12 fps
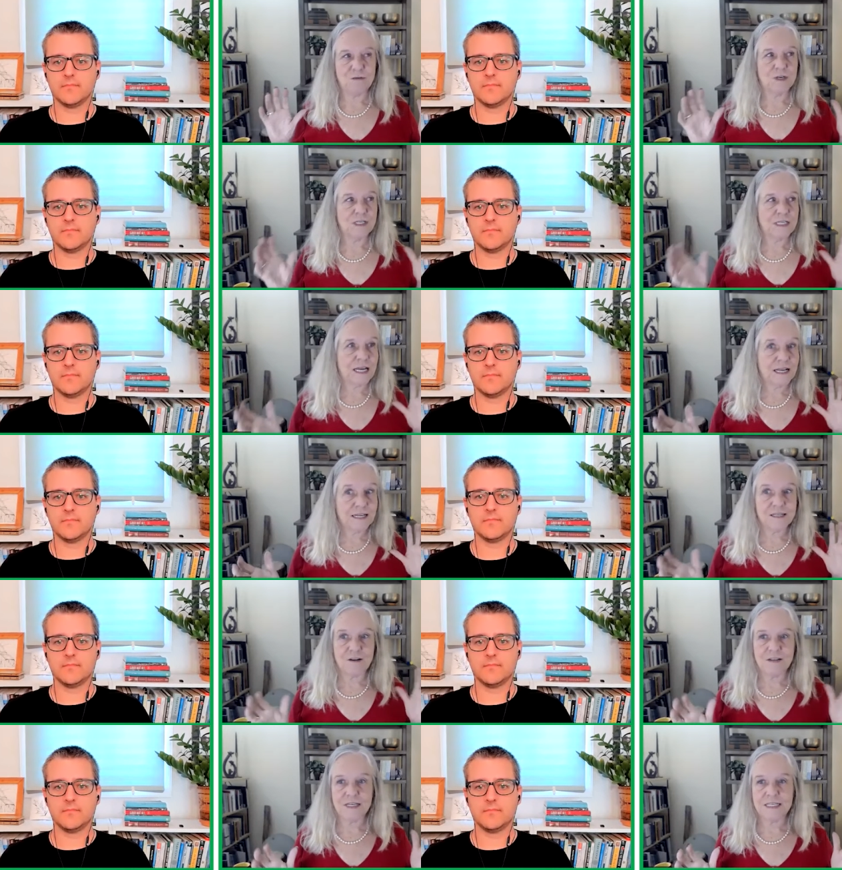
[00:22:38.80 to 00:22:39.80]
Speaker 1: and we're intense and
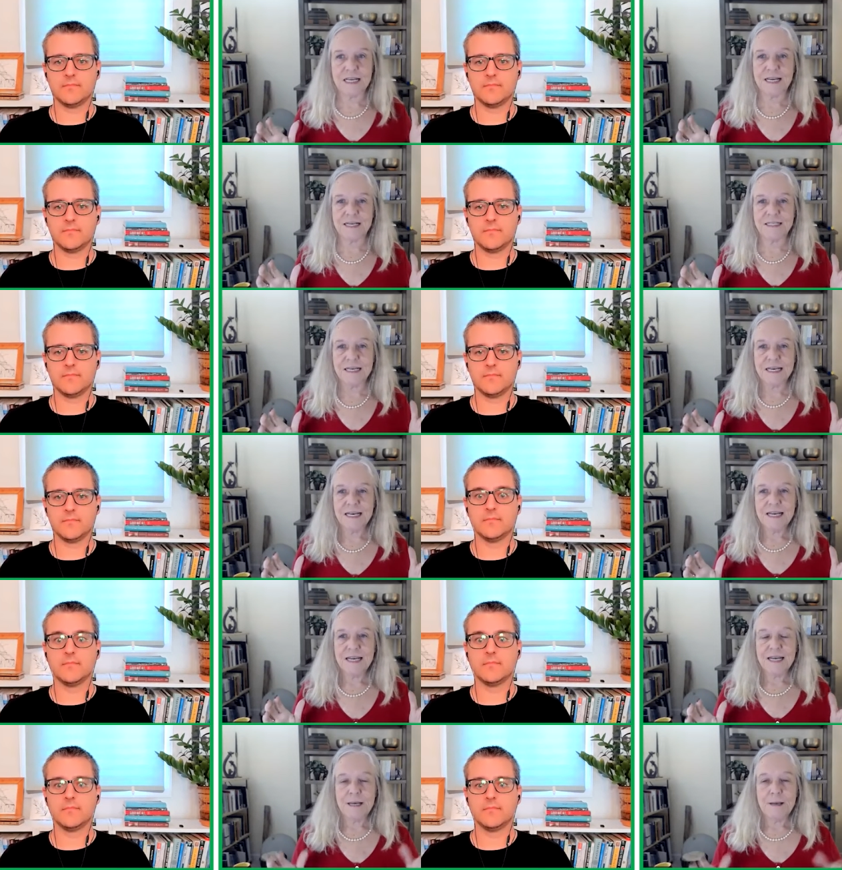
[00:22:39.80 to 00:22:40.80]
all these things,
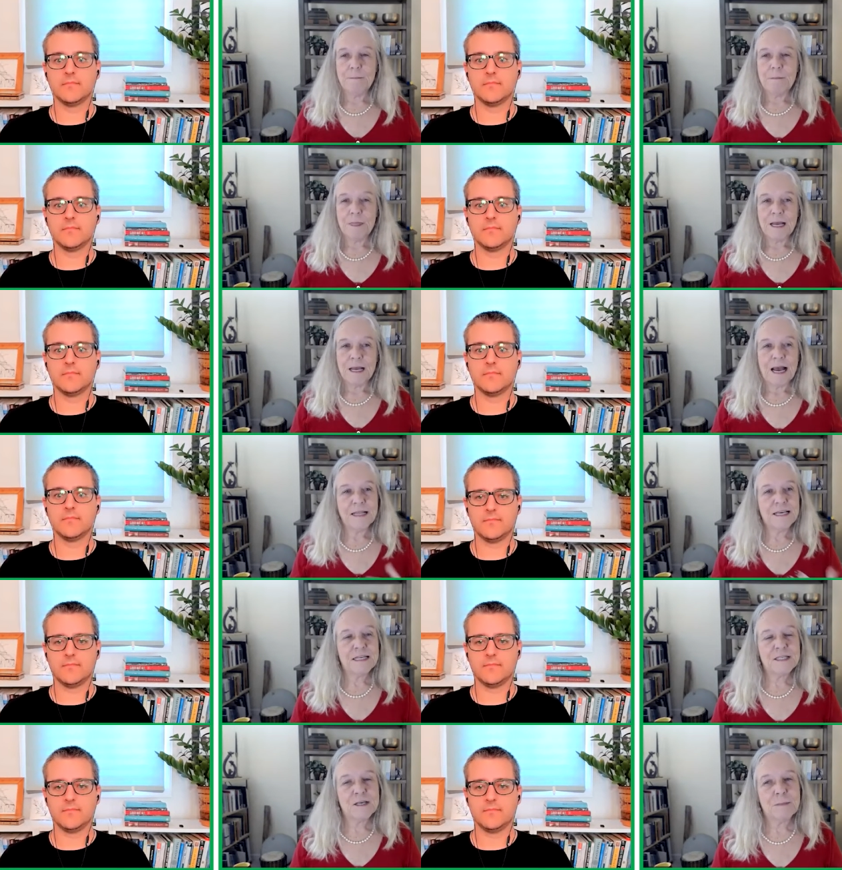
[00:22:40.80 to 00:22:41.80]
I
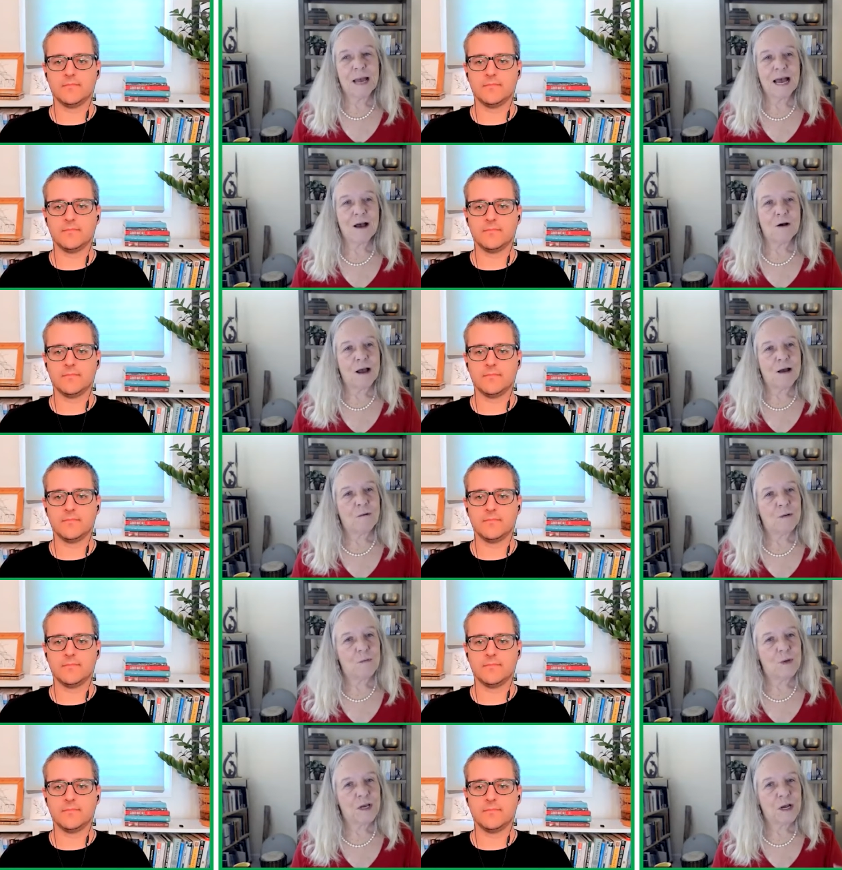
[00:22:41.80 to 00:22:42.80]
think somehow
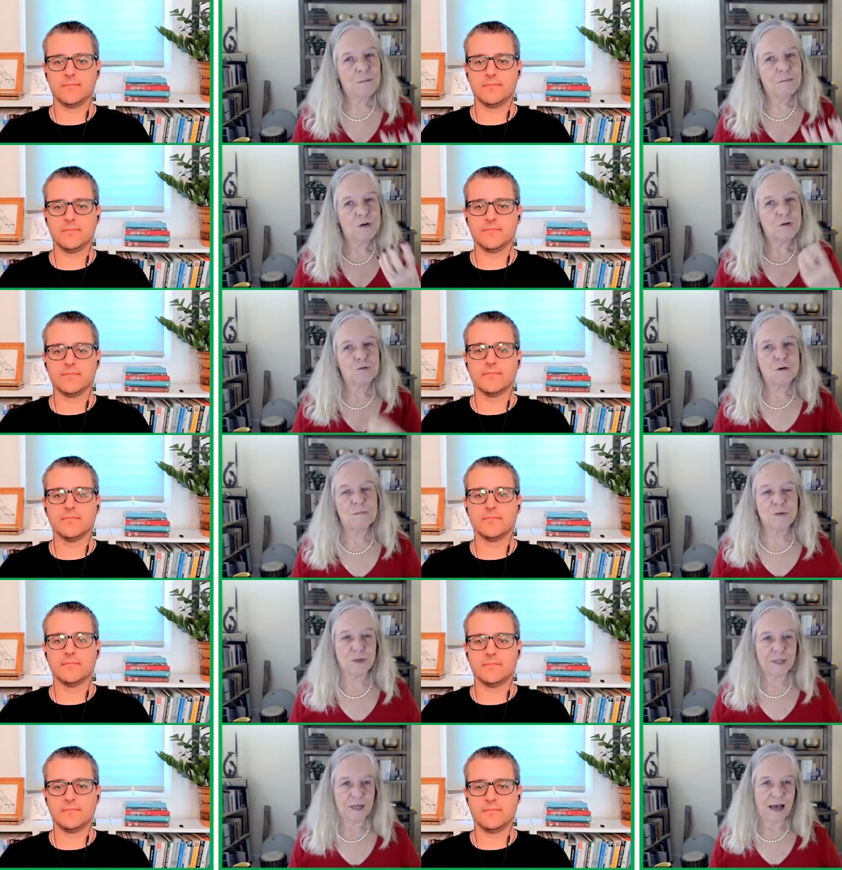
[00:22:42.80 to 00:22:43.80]
when we come to grips
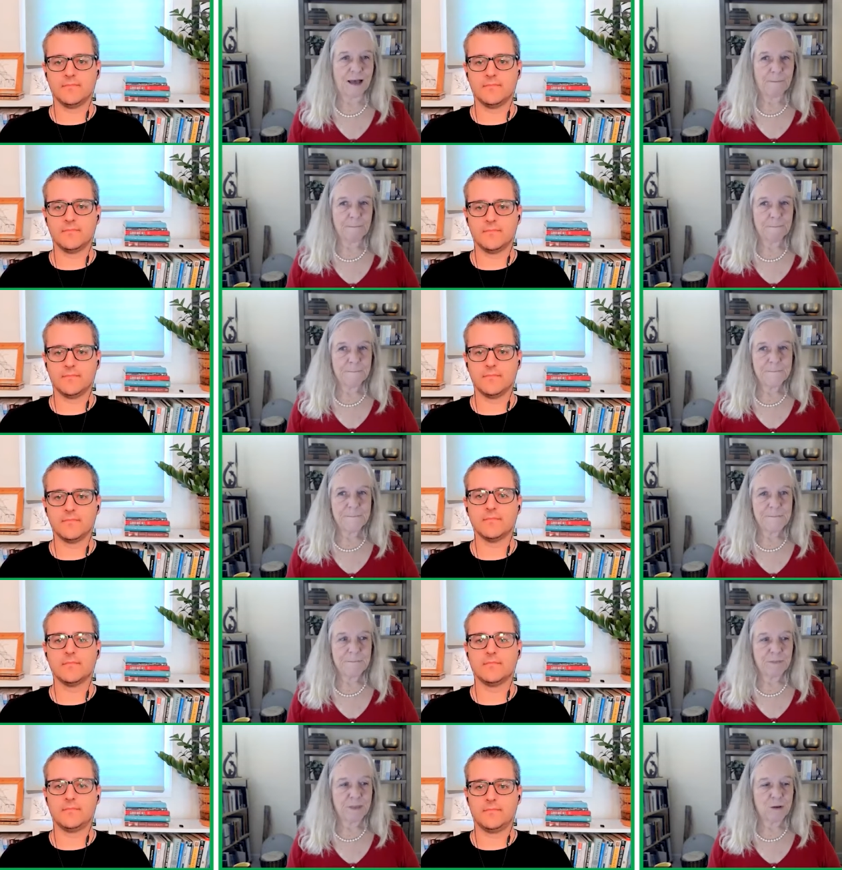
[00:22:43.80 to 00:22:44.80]
with that,
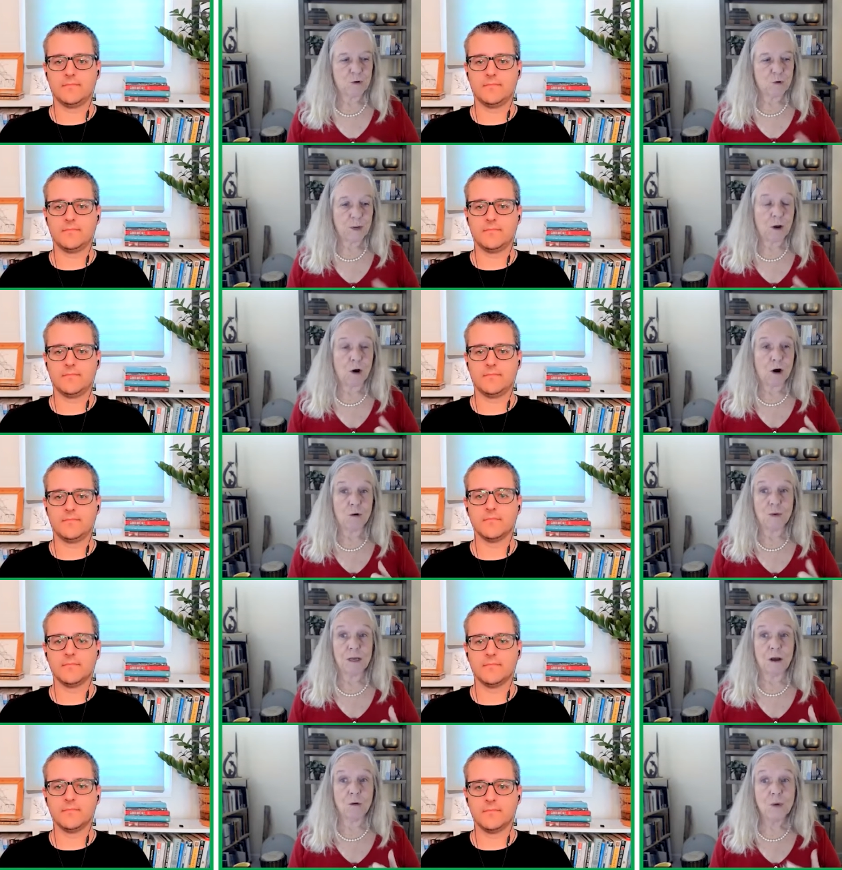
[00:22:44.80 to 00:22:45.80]
who we are, and
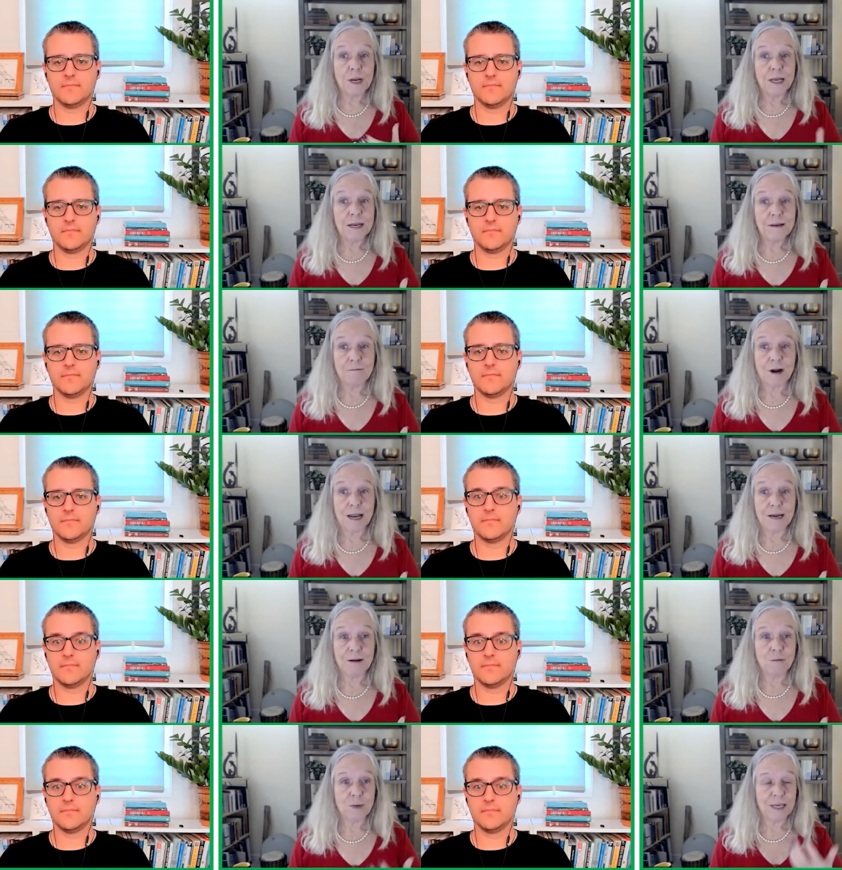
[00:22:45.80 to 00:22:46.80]
we own it, right?
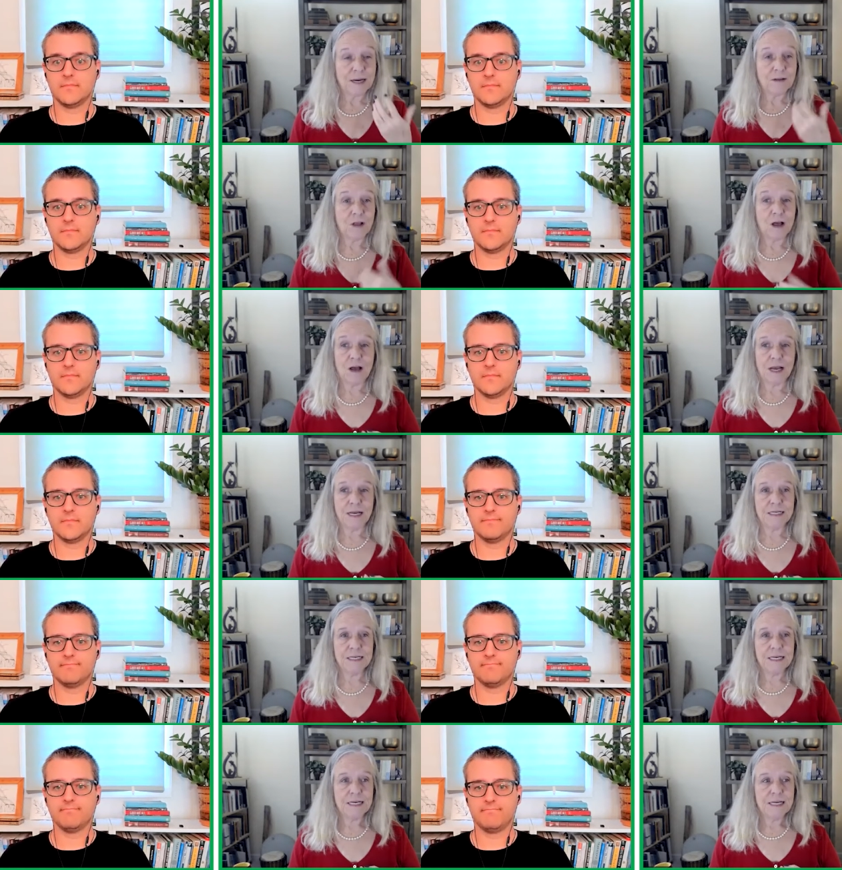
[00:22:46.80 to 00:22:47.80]
And we get aligned,